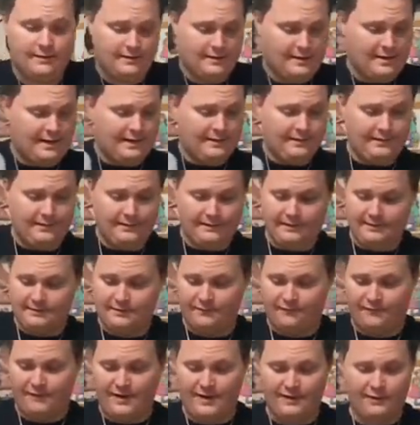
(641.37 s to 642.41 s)
And then this
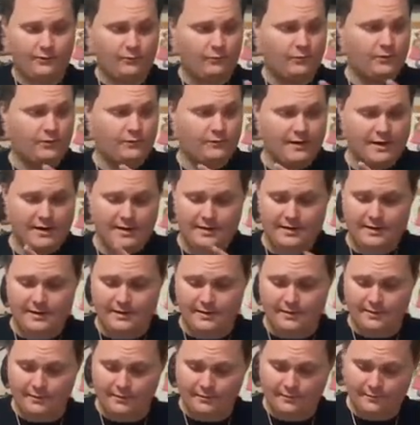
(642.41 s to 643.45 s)
final one right
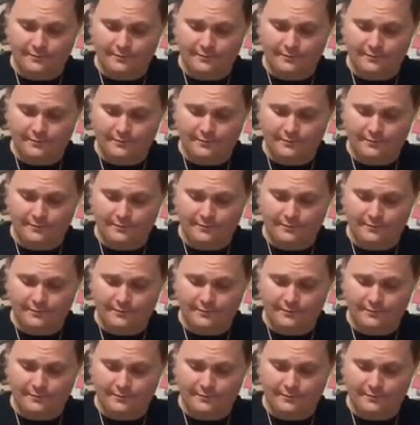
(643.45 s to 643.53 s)
here.